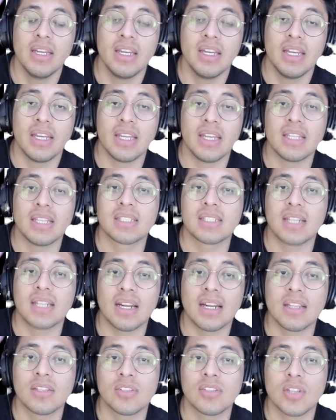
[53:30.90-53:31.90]
is kind
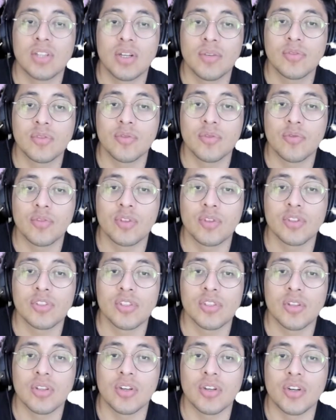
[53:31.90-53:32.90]
of tough to first
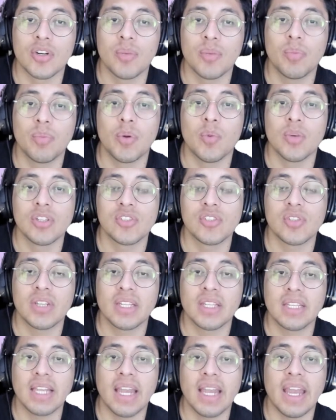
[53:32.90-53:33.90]
learn, but once you
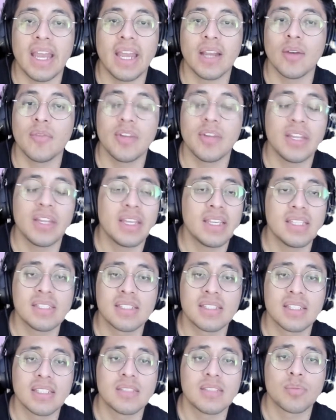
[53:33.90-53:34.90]
get the hang of it,
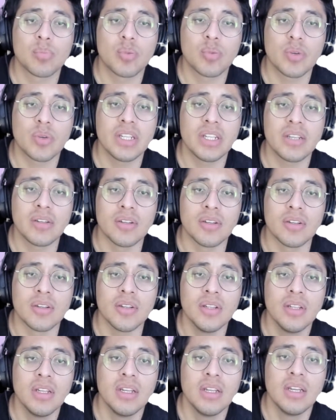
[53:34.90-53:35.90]
he's pretty good
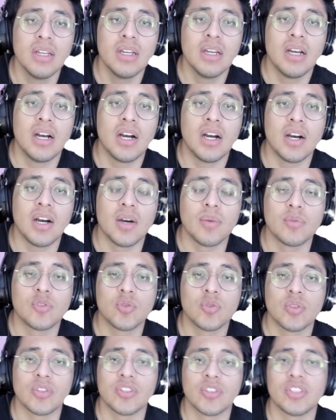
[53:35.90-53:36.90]
to
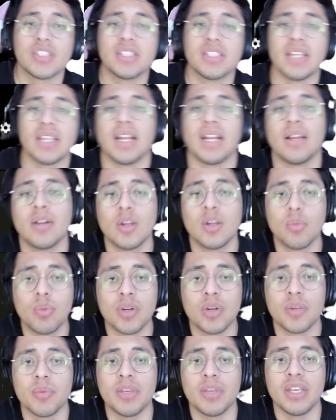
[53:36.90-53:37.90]
understand. I'm gonna put
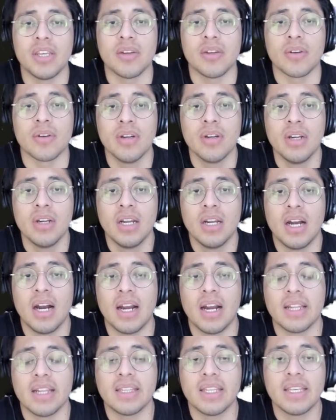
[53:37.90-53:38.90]
him here.
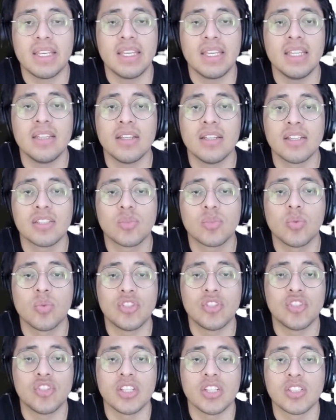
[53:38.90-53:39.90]
I think he does what
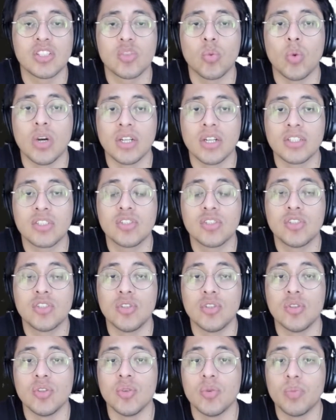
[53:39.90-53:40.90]
Jinx wants to
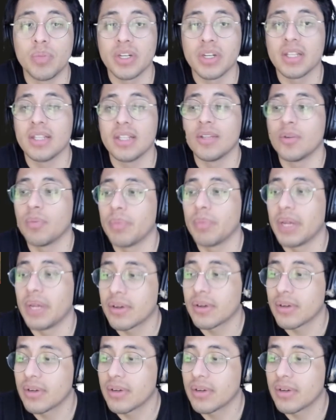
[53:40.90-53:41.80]
do, but a little better.